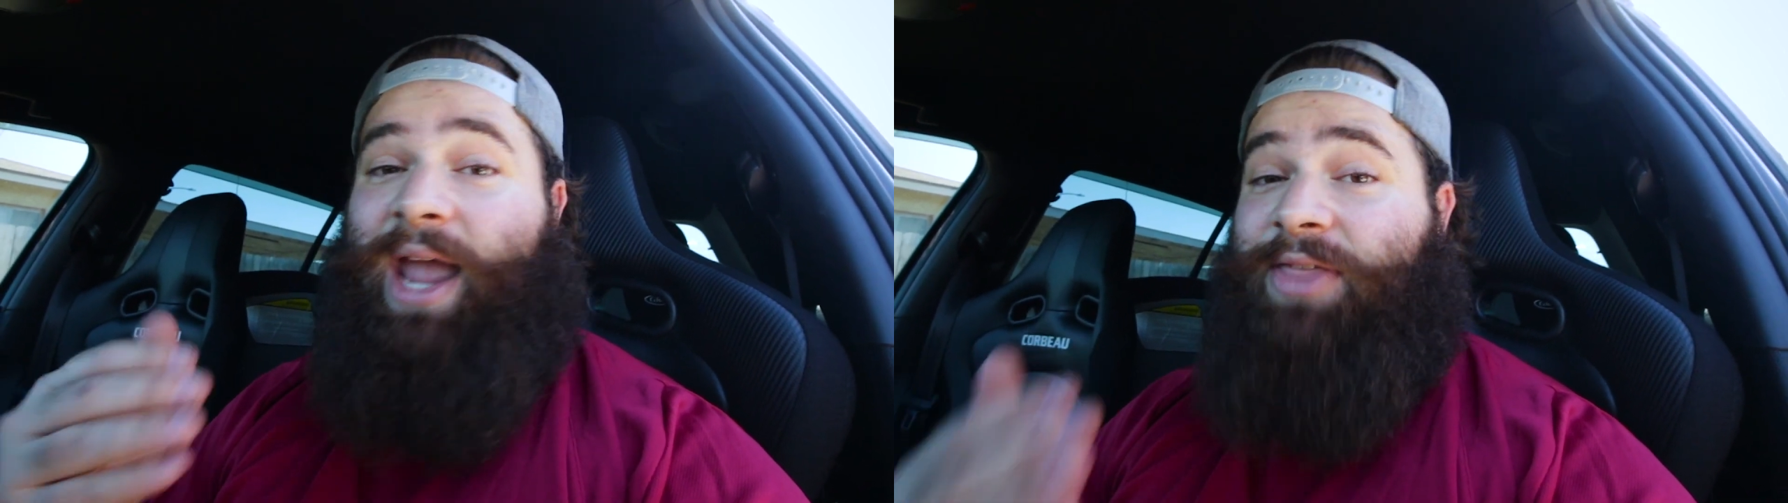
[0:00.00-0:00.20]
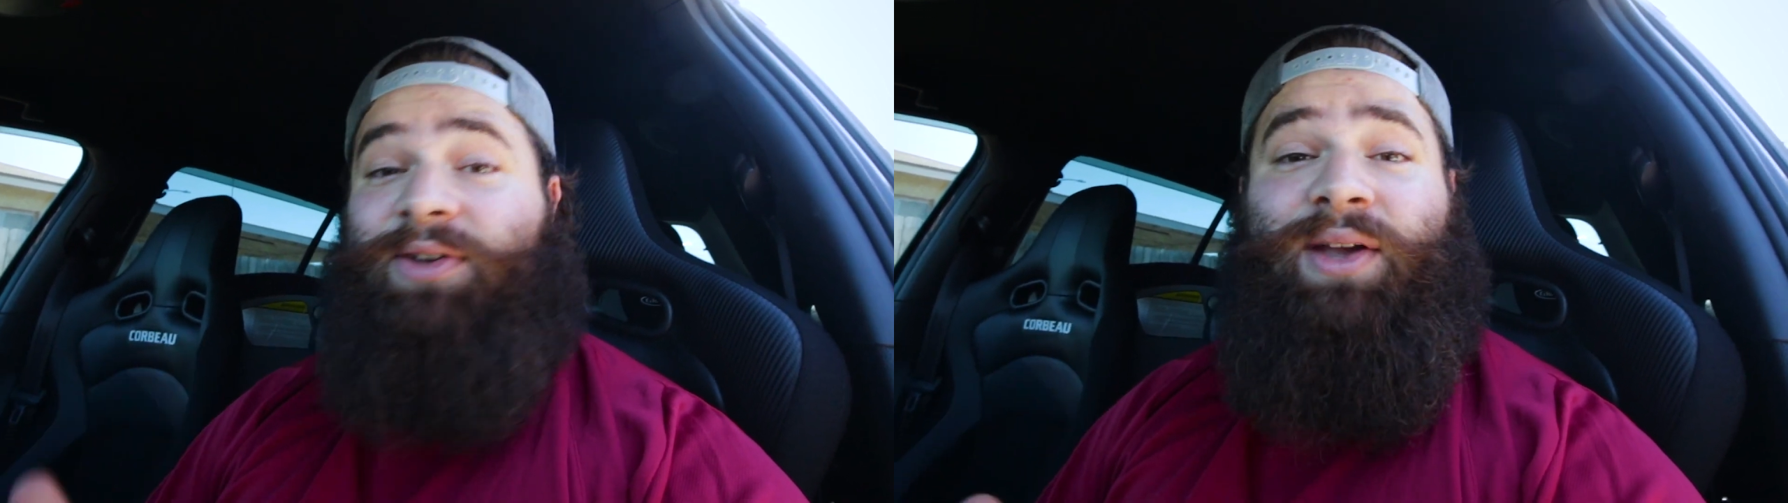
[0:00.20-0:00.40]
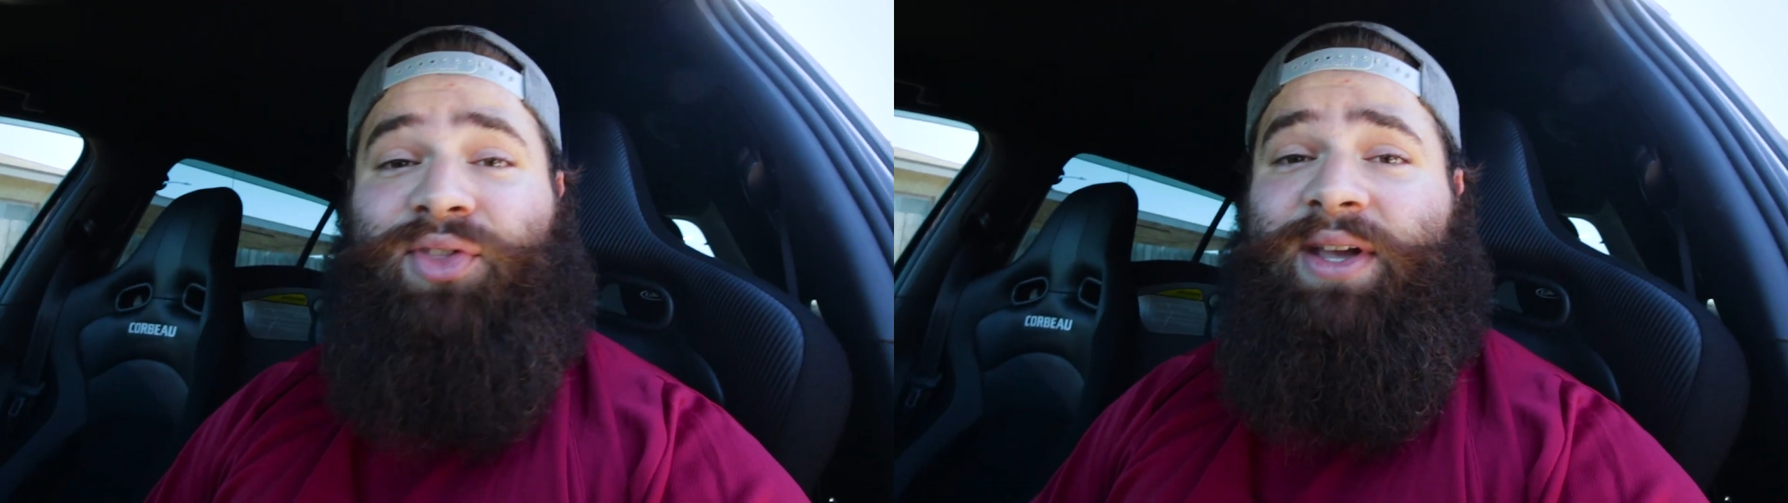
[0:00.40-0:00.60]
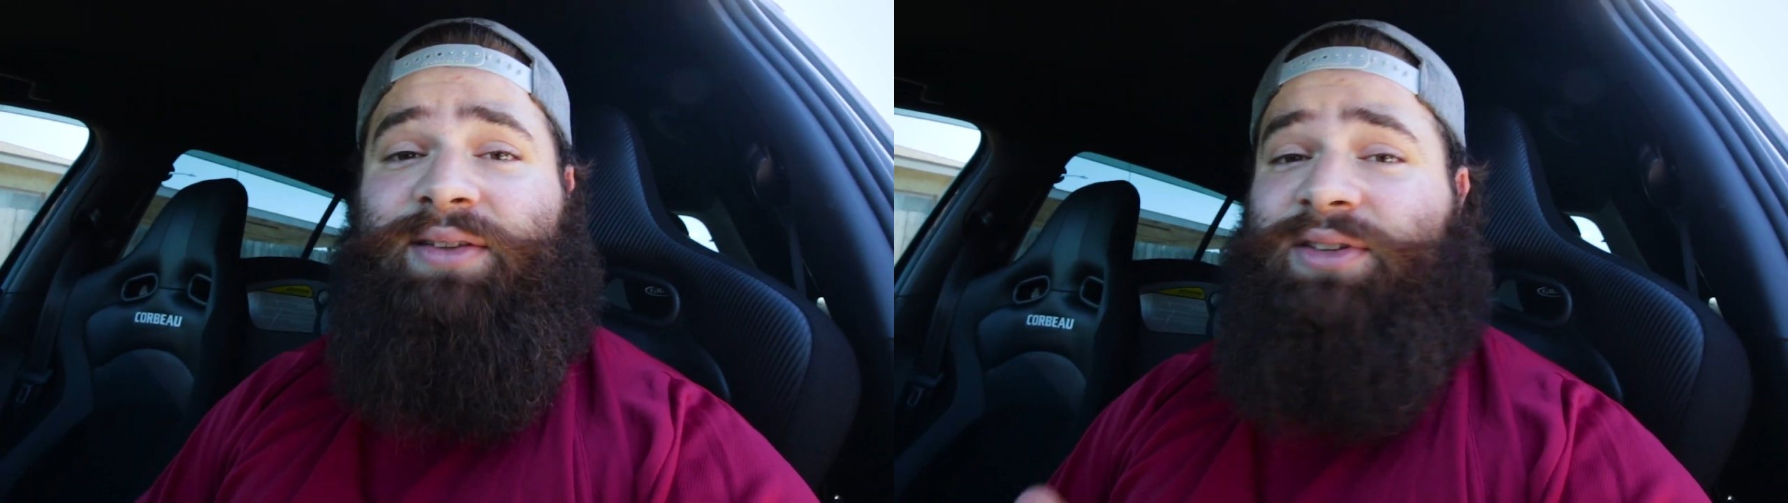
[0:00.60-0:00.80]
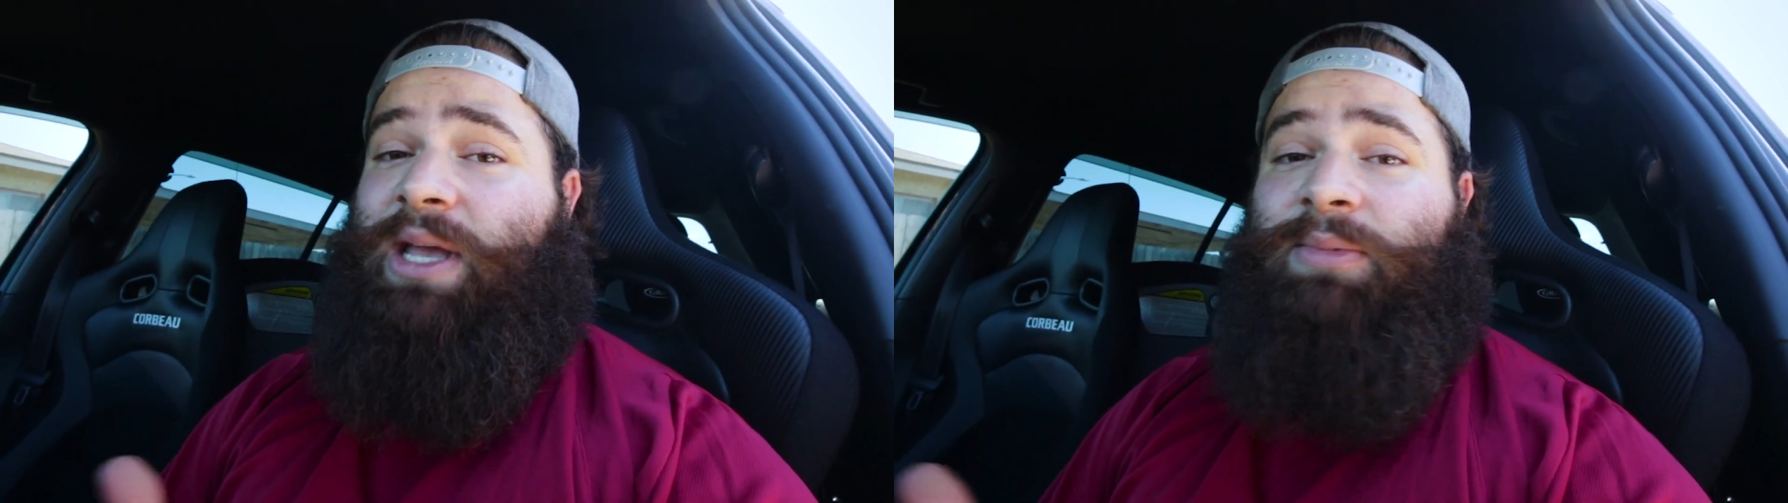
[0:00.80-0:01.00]
And the great thing
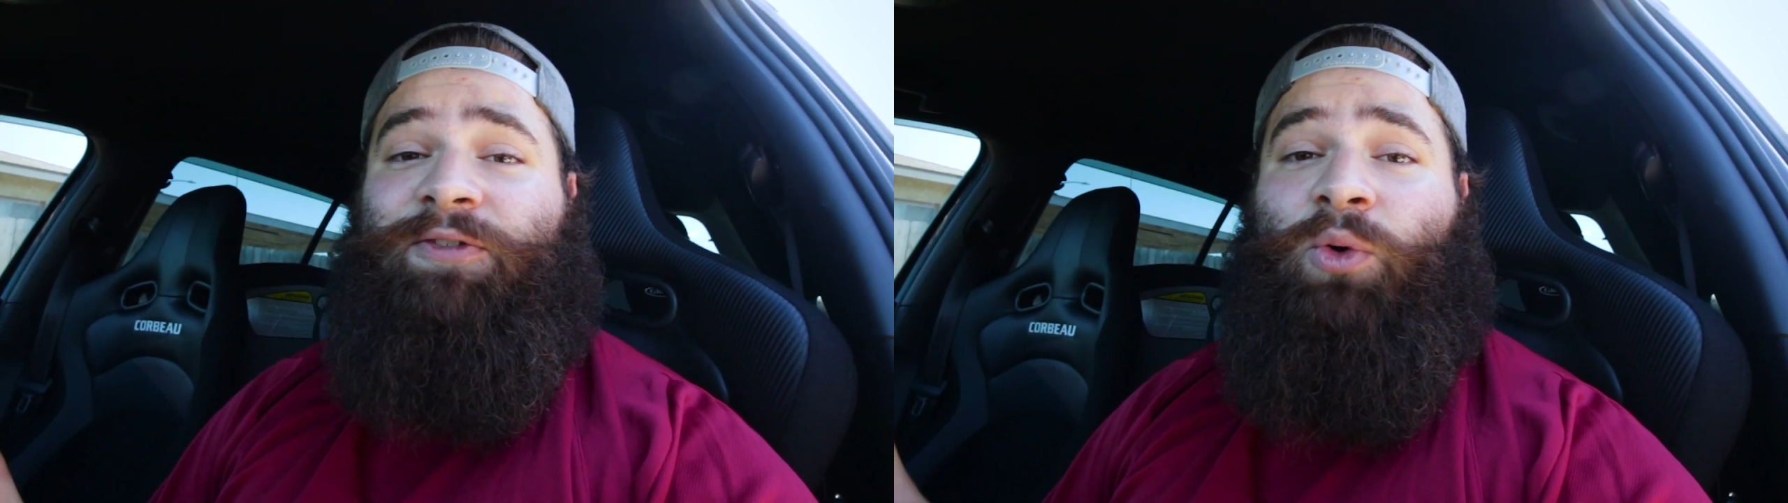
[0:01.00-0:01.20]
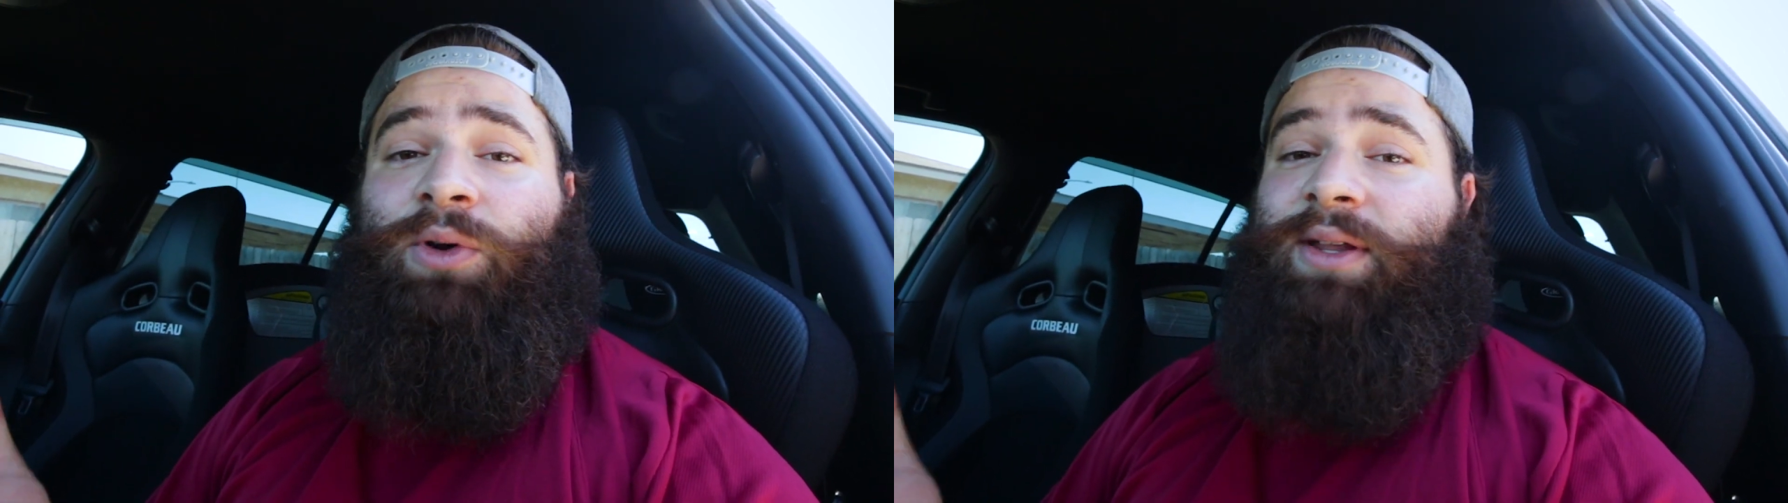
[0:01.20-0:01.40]
is the JB4